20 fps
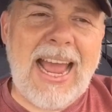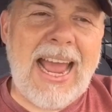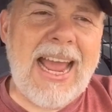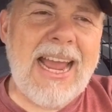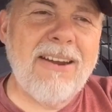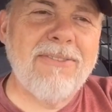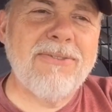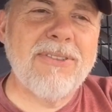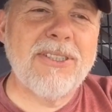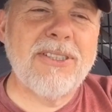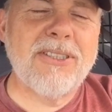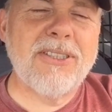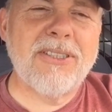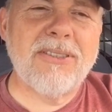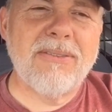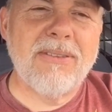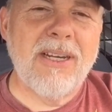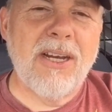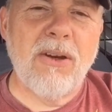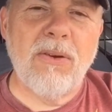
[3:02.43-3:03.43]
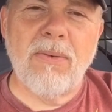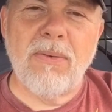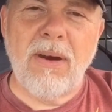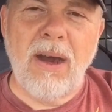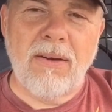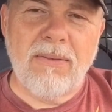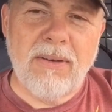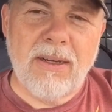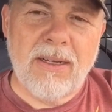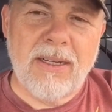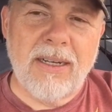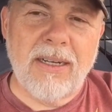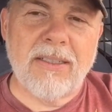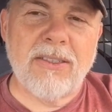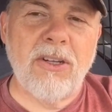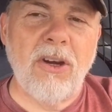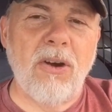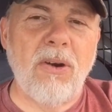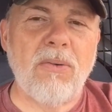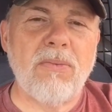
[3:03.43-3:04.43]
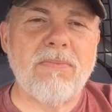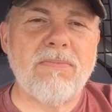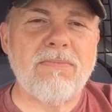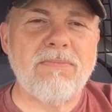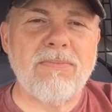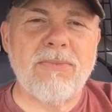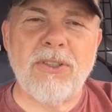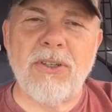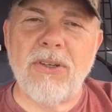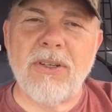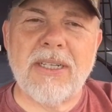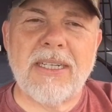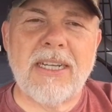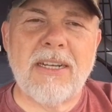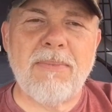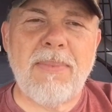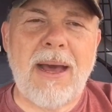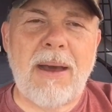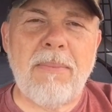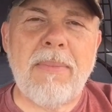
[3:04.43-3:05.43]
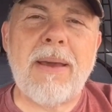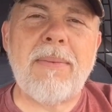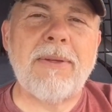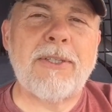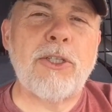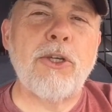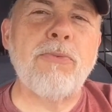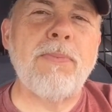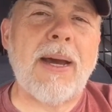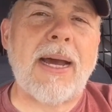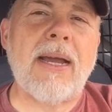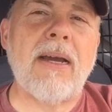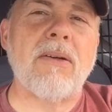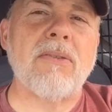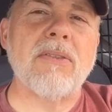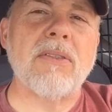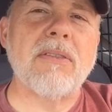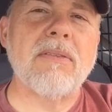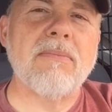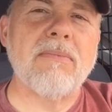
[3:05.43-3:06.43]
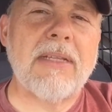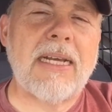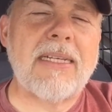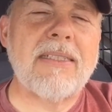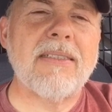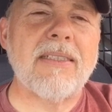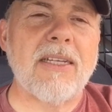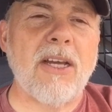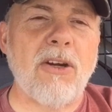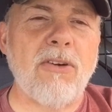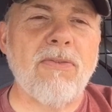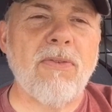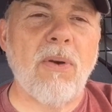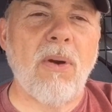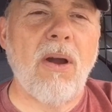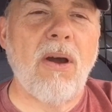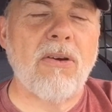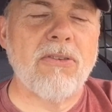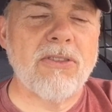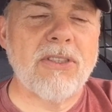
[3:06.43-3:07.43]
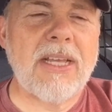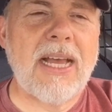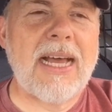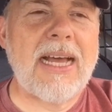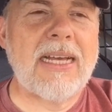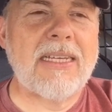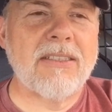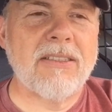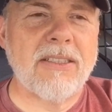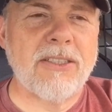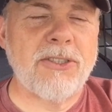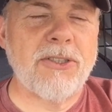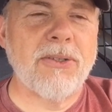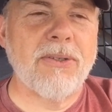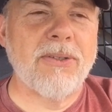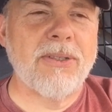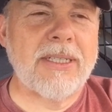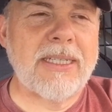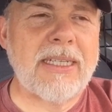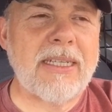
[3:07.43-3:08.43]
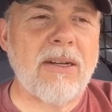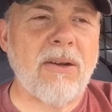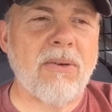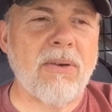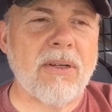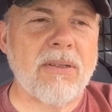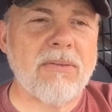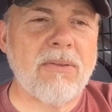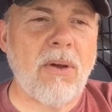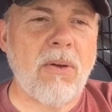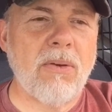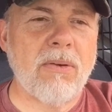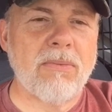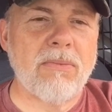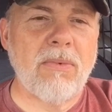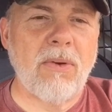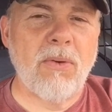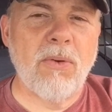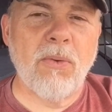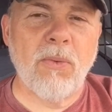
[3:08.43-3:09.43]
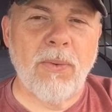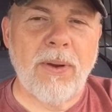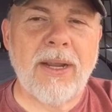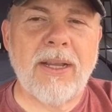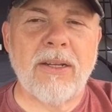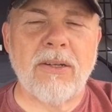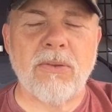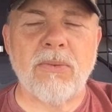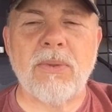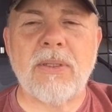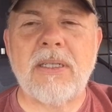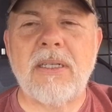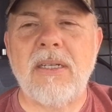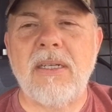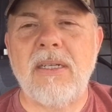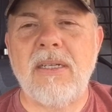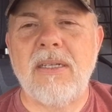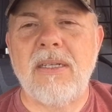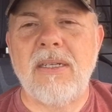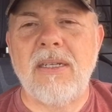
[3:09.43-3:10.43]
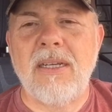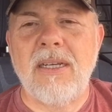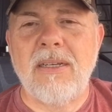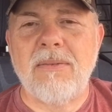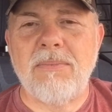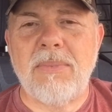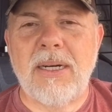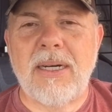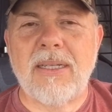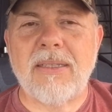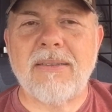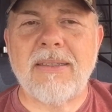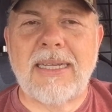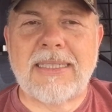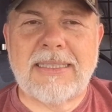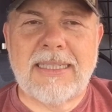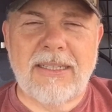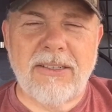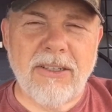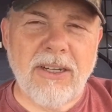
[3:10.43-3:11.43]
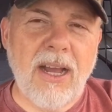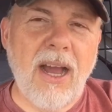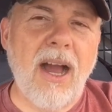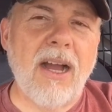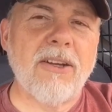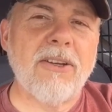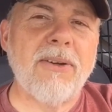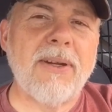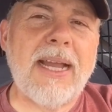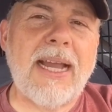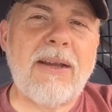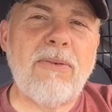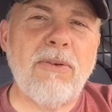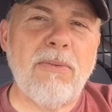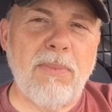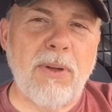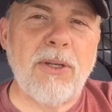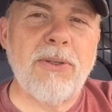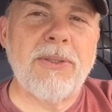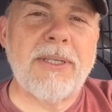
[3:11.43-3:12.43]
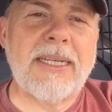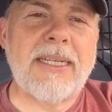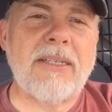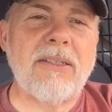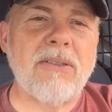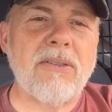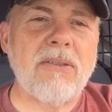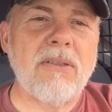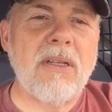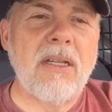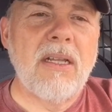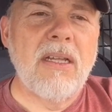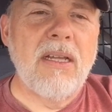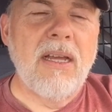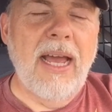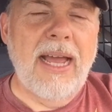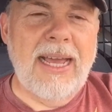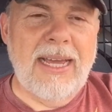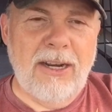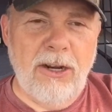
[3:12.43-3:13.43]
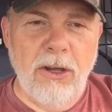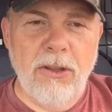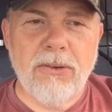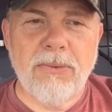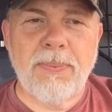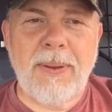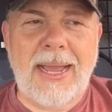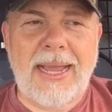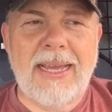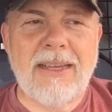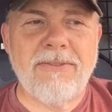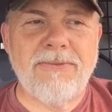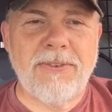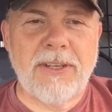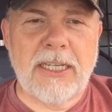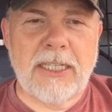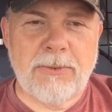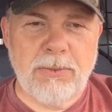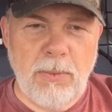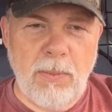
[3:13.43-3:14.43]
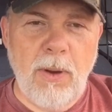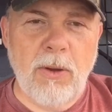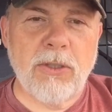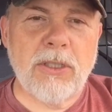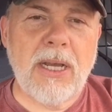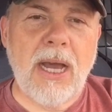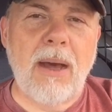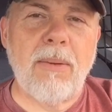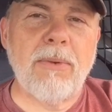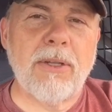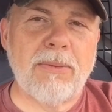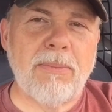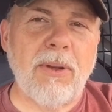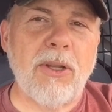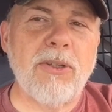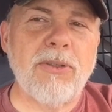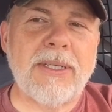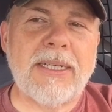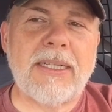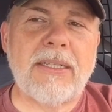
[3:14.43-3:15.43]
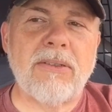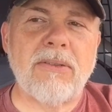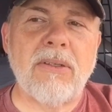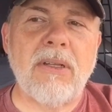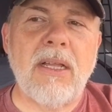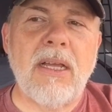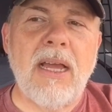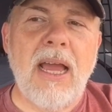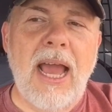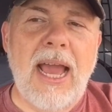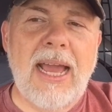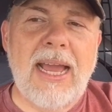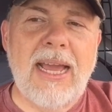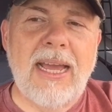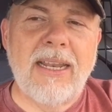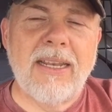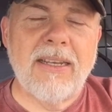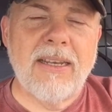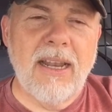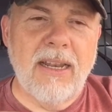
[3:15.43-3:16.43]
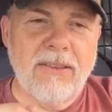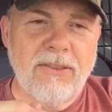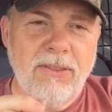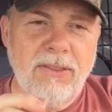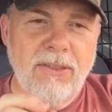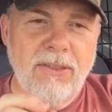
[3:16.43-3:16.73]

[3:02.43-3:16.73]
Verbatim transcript: average, you know, an adult, you're looking at about maybe two pounds. That's the overall size that you're going to get on a, on a, on a regular one. But they tend to congregate with bluegill and other panfish, but most commonly bluegill. And